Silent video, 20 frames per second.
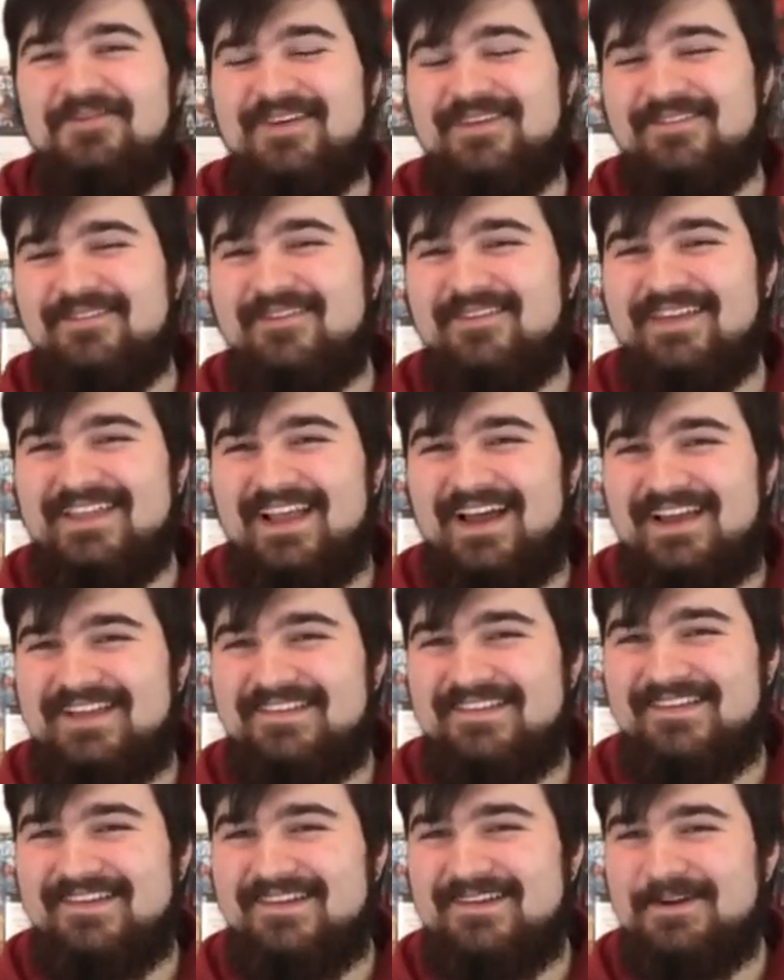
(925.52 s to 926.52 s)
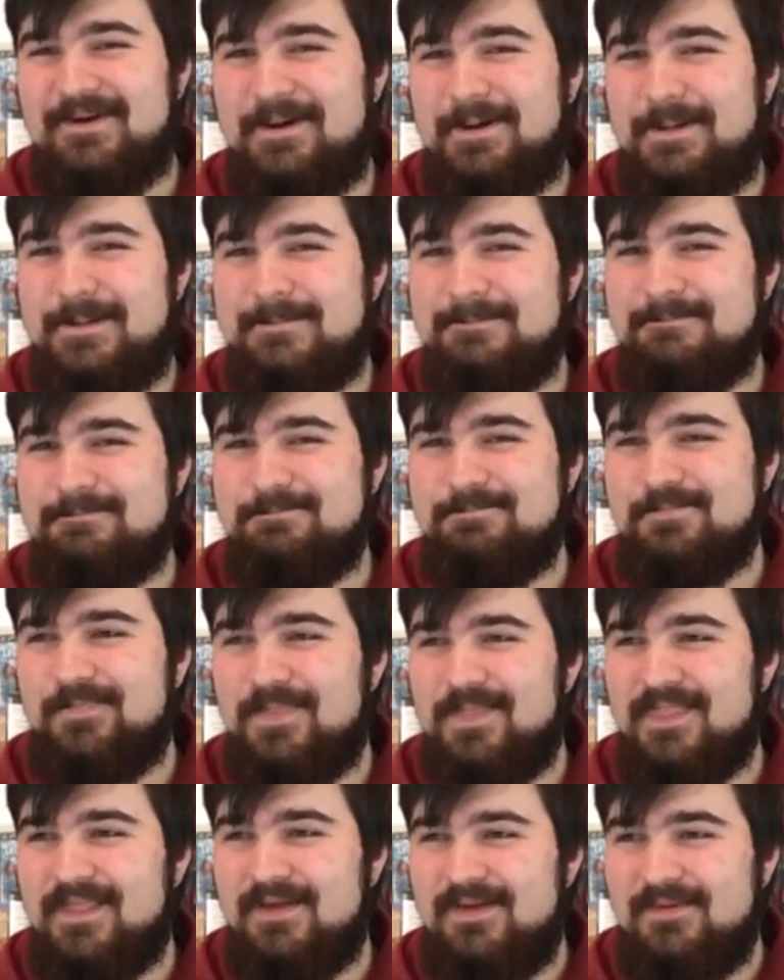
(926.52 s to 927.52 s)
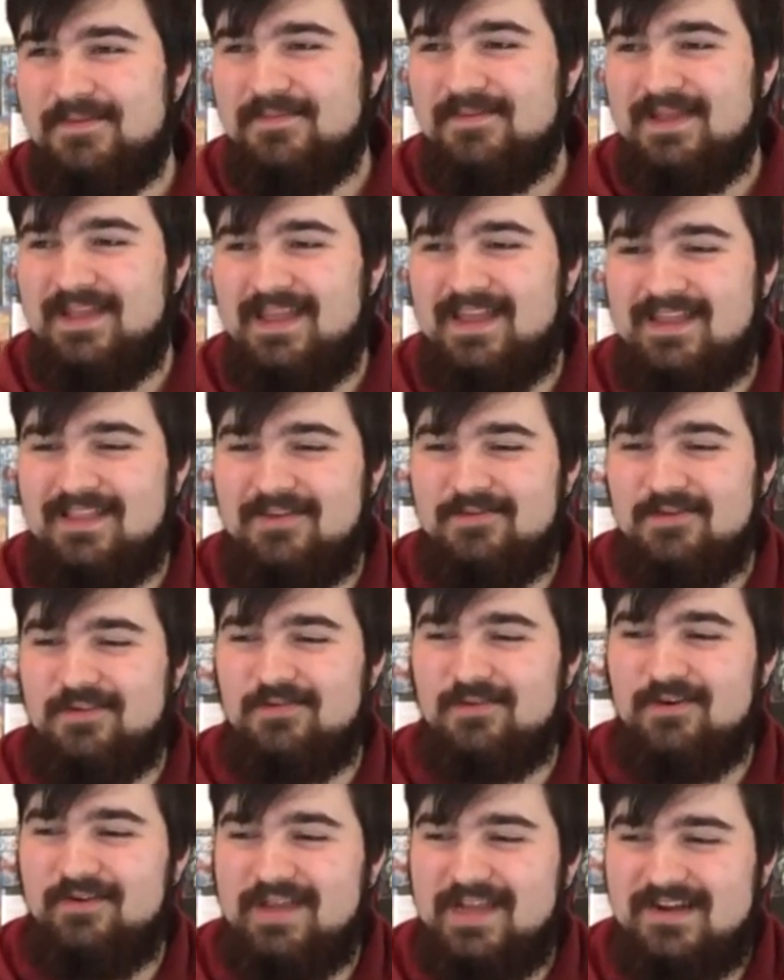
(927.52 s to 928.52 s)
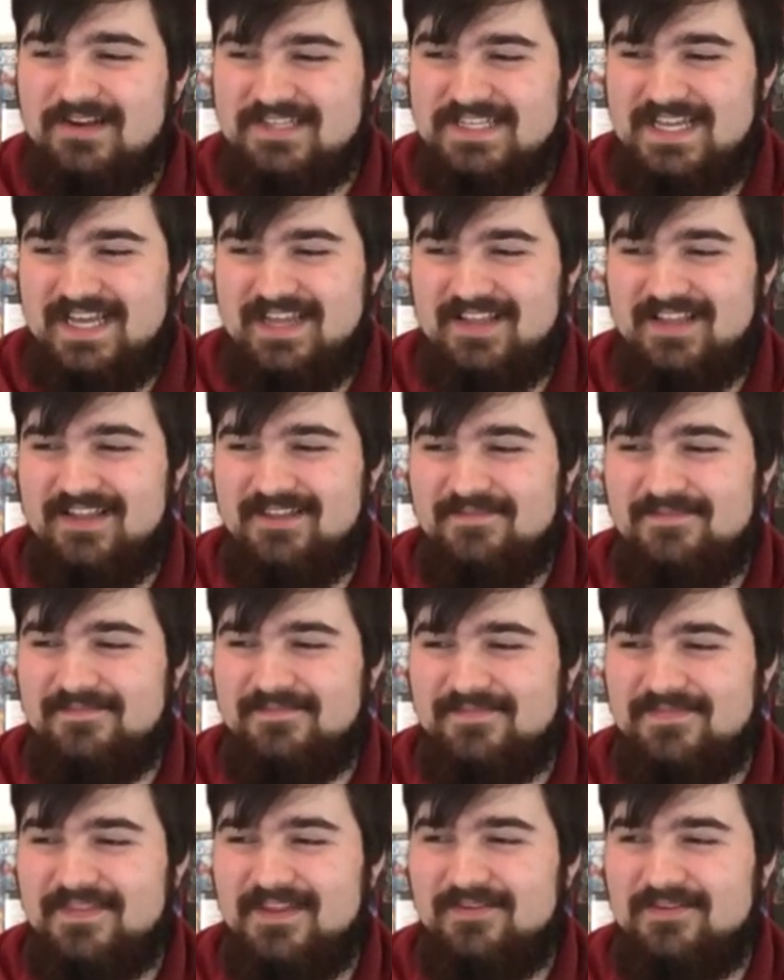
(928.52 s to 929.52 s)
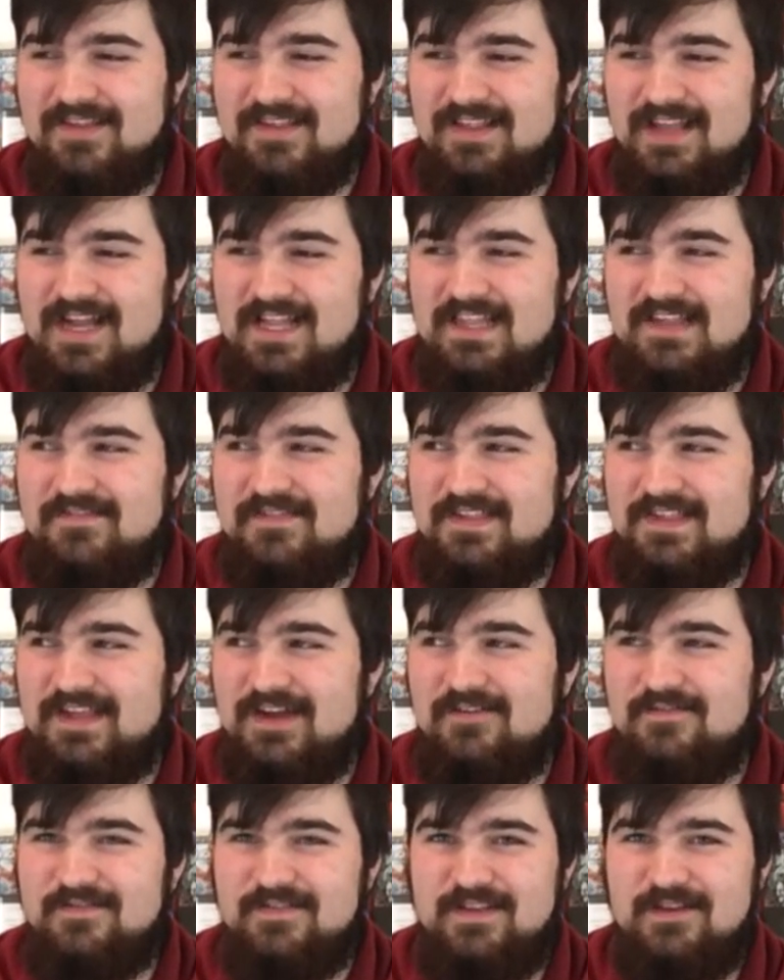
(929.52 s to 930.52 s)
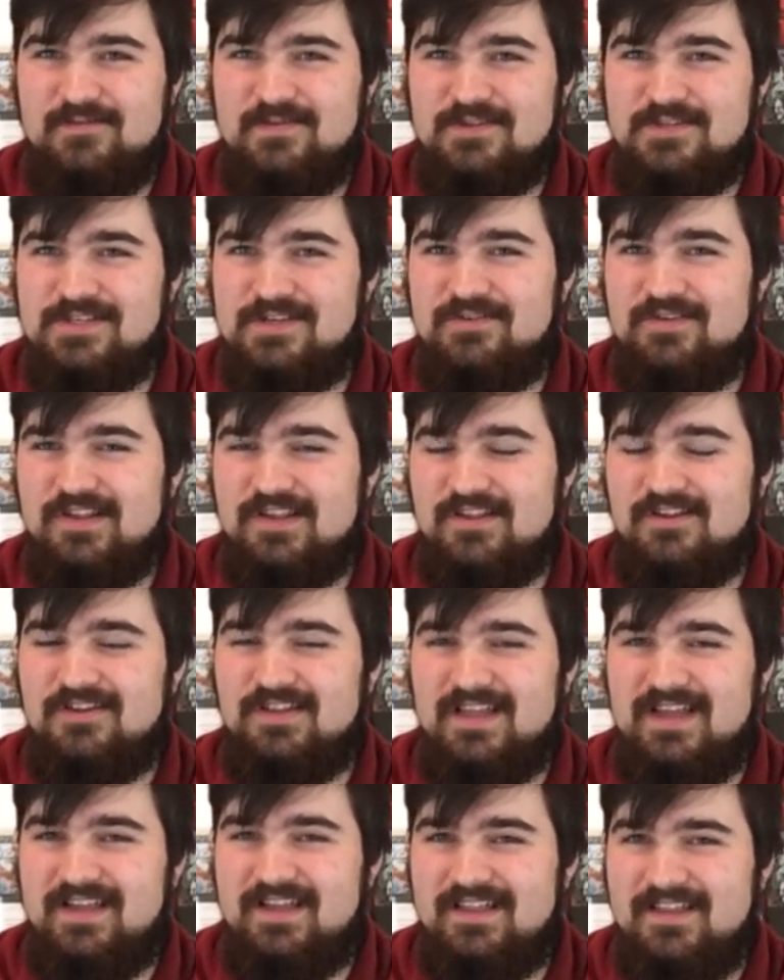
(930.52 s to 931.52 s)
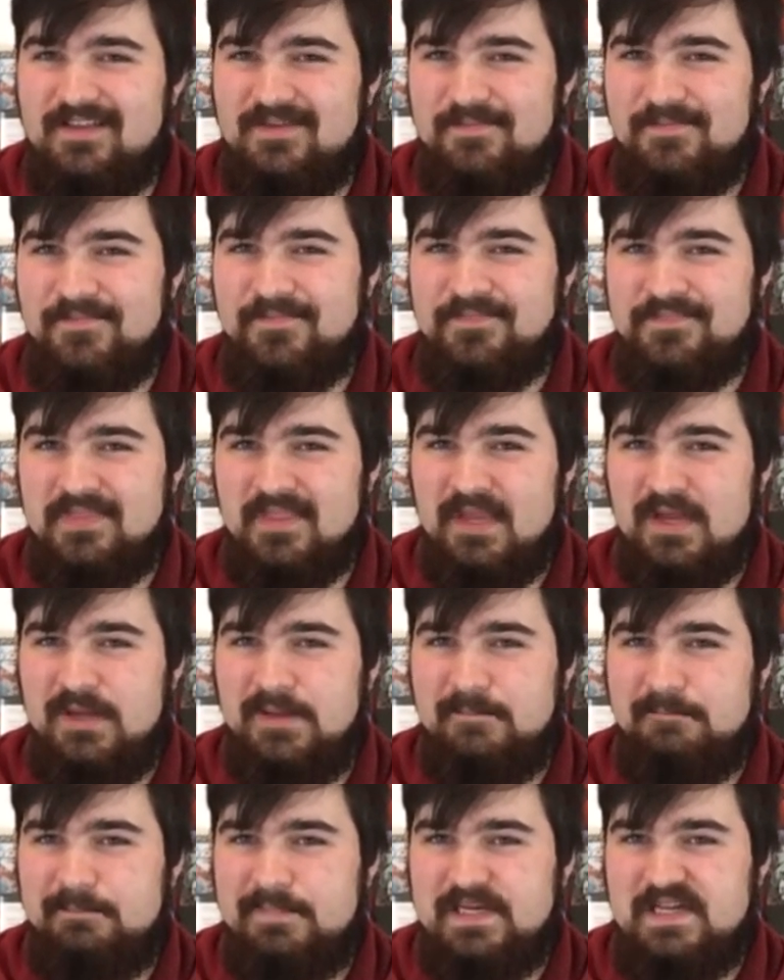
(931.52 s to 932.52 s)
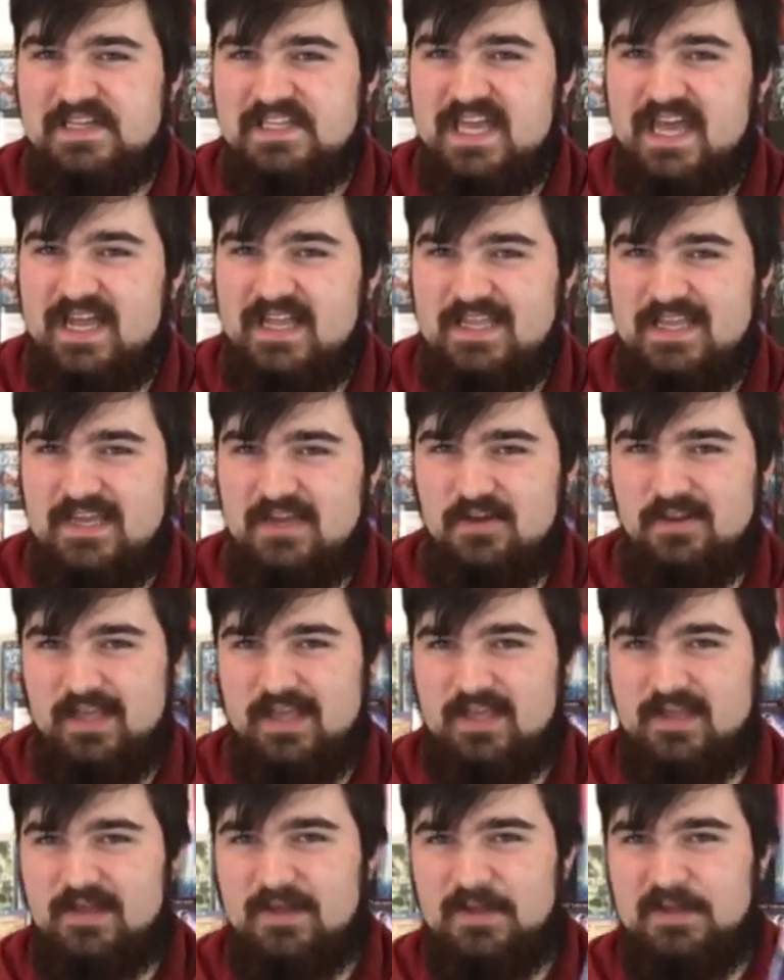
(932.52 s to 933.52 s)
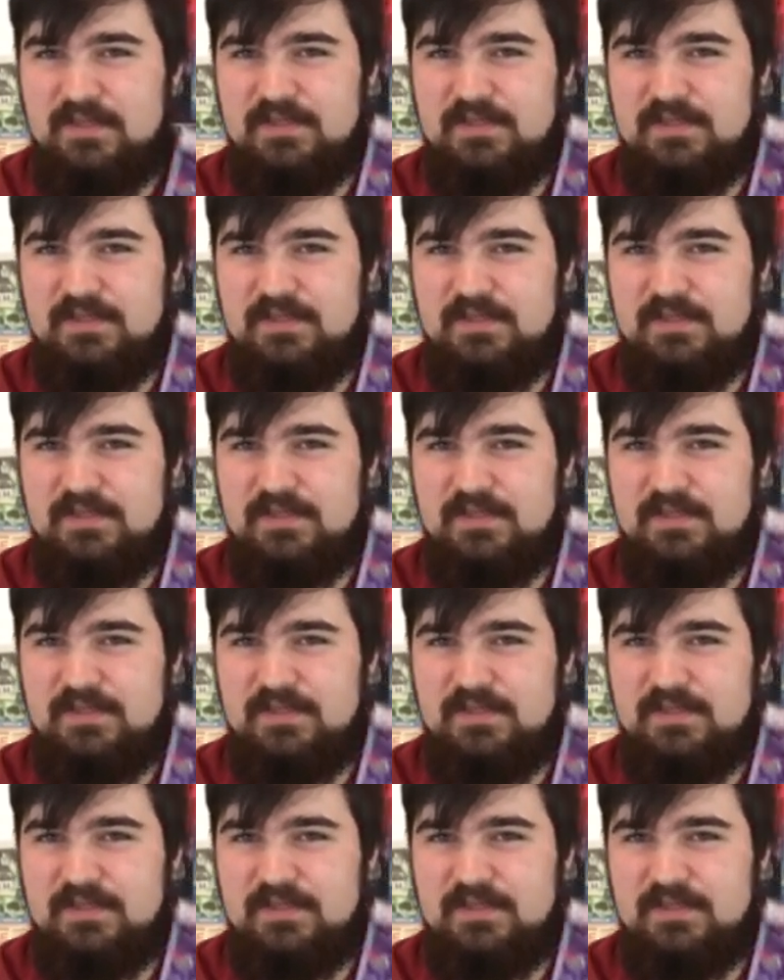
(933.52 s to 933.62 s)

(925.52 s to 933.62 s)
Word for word: we really liked it. Um, and it was really entertaining. There was lots of self humor jokes and all that in it. But again, here, like,